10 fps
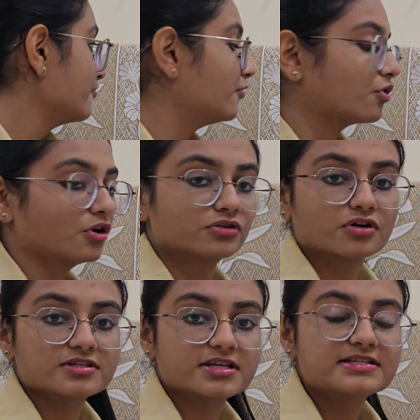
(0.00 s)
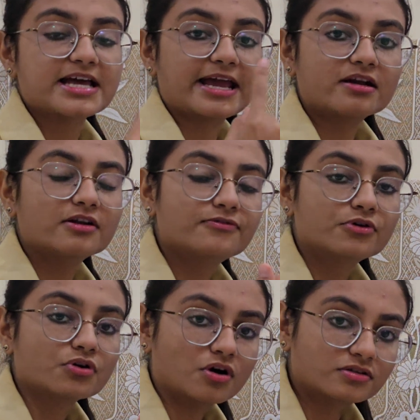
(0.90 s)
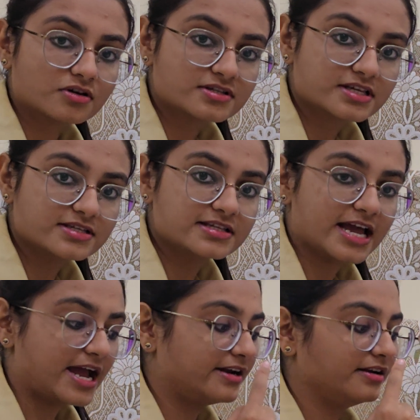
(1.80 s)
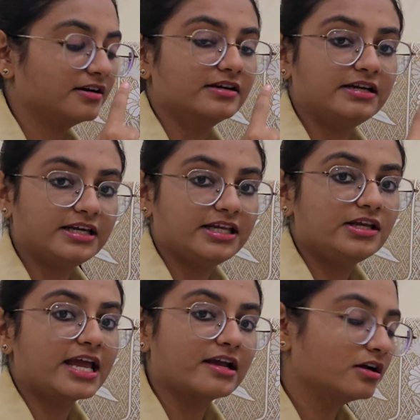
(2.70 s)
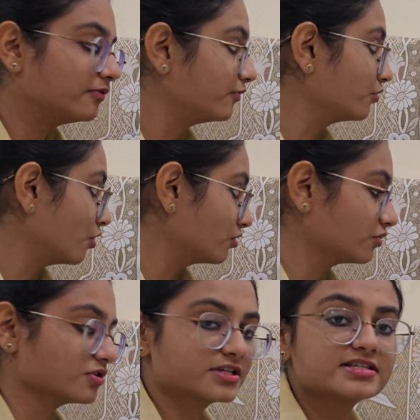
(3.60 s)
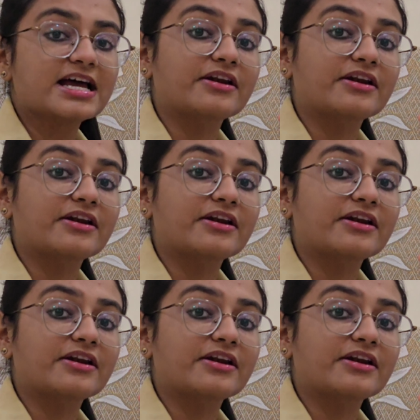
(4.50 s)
For orthosis, ankle foot orthosis and knee ankle foot orthosis,